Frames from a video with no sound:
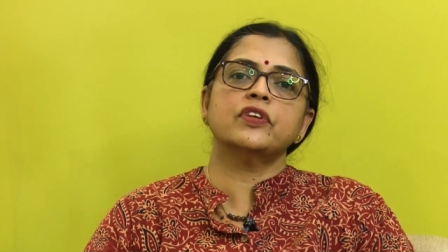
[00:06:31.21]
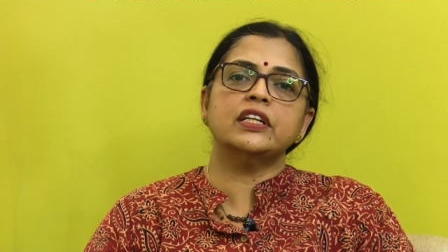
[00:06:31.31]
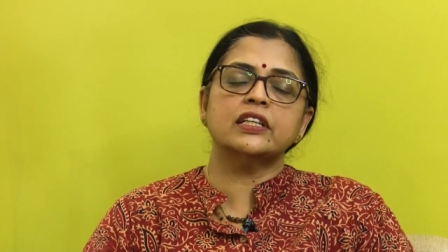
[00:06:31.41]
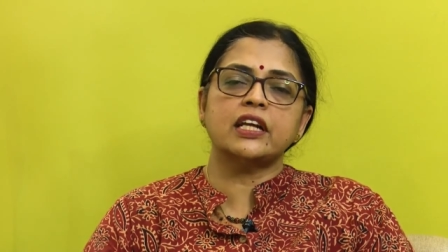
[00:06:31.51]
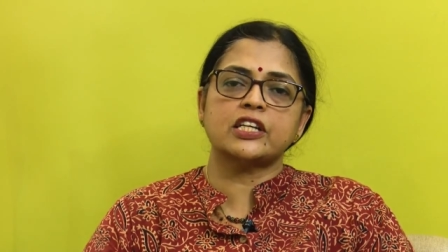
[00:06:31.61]

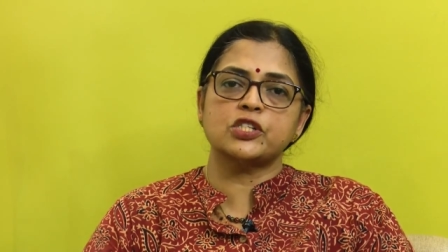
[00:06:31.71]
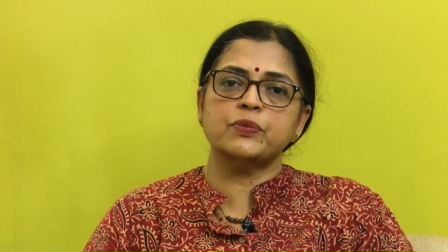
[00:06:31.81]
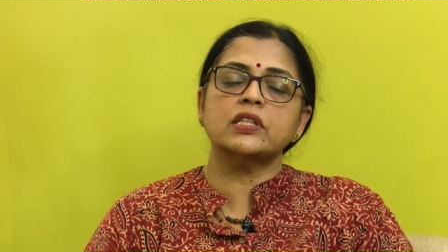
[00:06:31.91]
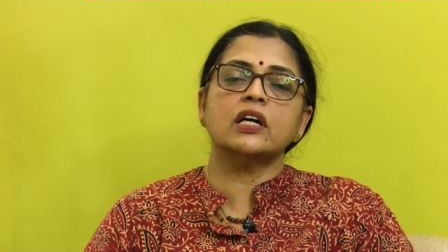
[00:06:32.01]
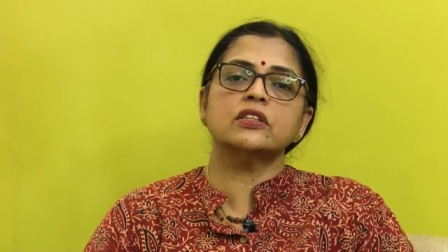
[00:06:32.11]
interaction
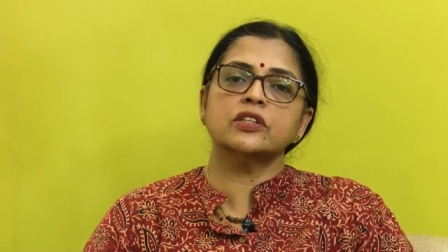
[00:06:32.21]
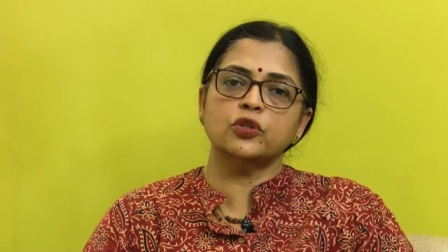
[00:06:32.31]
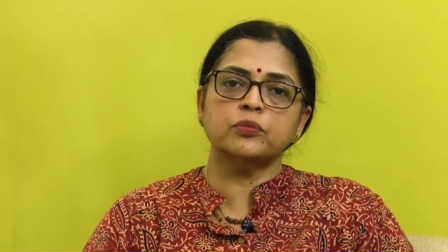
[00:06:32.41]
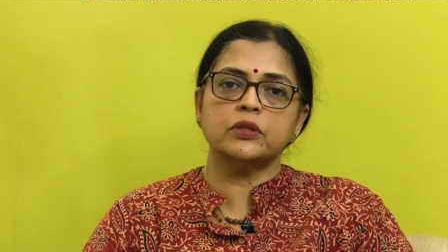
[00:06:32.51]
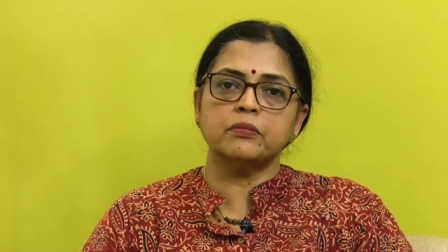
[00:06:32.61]
with other
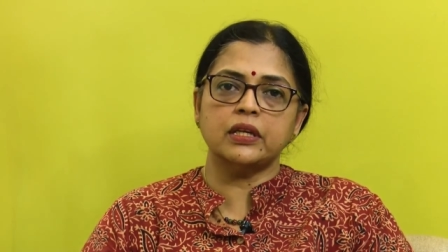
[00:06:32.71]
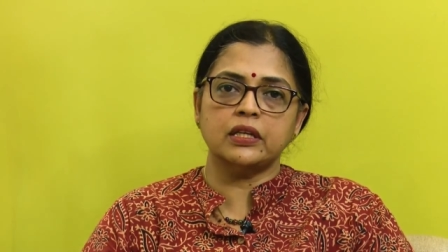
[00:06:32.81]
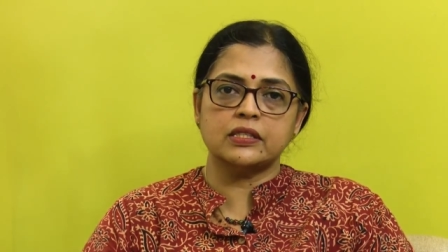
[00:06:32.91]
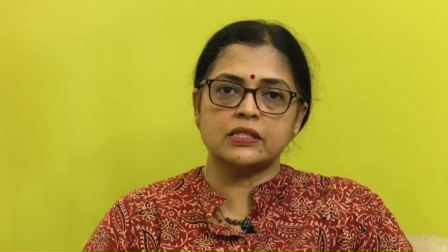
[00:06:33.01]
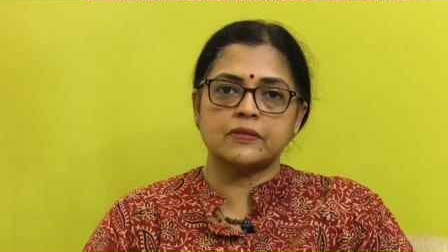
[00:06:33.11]
human
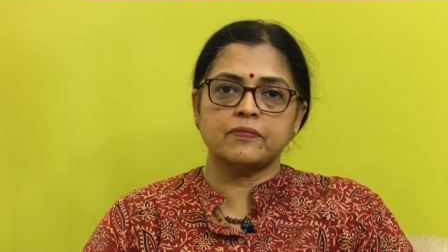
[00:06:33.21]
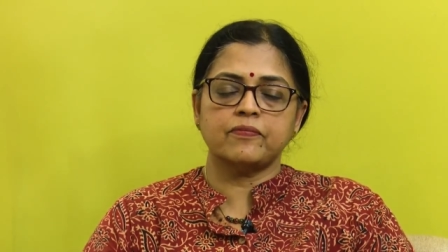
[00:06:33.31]
beings.